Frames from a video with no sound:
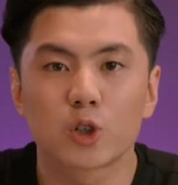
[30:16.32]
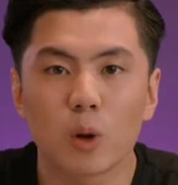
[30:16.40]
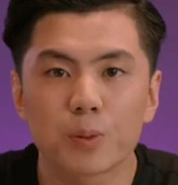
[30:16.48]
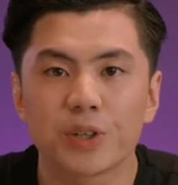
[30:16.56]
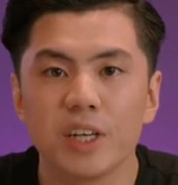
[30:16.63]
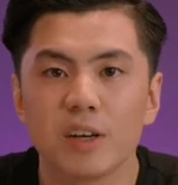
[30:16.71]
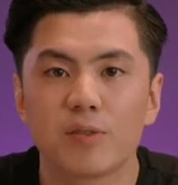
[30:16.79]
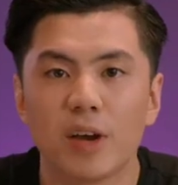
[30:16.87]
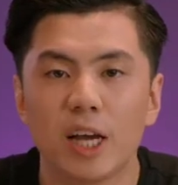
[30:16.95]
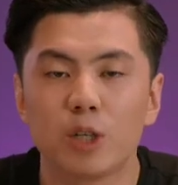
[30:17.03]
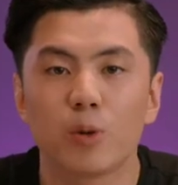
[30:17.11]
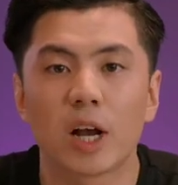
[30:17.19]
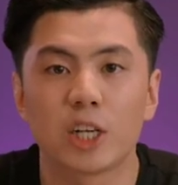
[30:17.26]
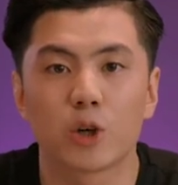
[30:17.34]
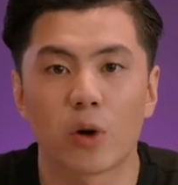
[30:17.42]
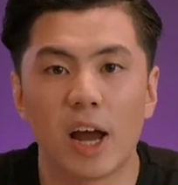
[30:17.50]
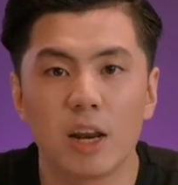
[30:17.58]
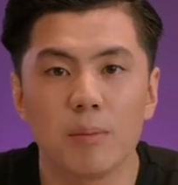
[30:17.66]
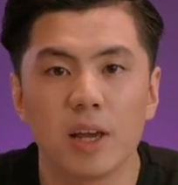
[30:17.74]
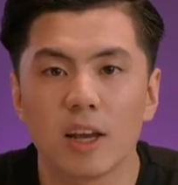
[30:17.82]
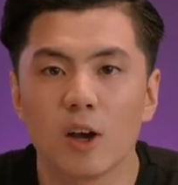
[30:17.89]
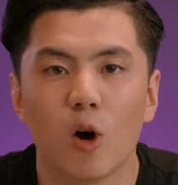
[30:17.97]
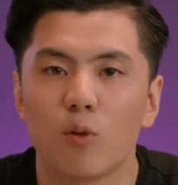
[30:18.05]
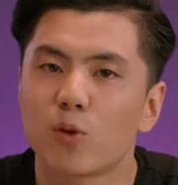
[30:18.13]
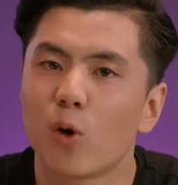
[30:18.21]
stop seeing Facebook as your enemy.
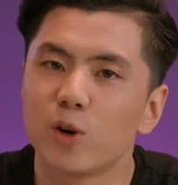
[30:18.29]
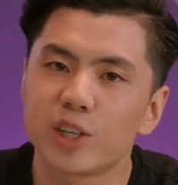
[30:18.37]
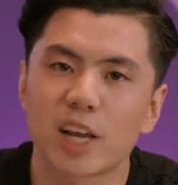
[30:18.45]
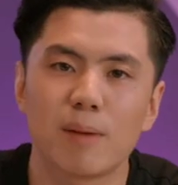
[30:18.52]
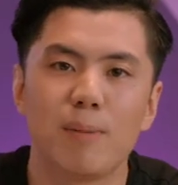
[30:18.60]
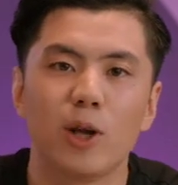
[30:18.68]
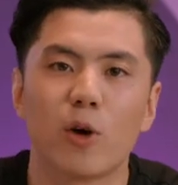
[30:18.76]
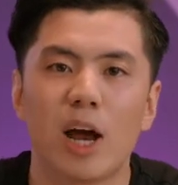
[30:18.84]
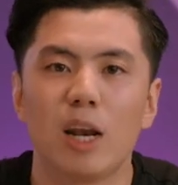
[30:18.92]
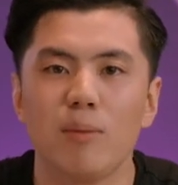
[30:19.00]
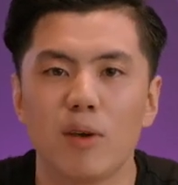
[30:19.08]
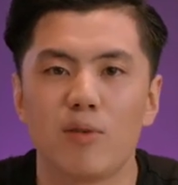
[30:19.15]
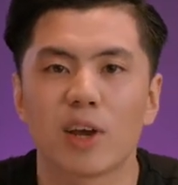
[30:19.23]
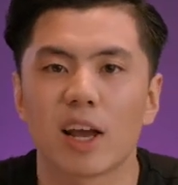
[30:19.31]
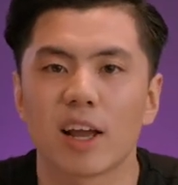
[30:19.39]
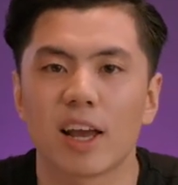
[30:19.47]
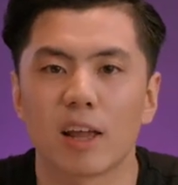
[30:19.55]
Of course, it can be your enemy if you can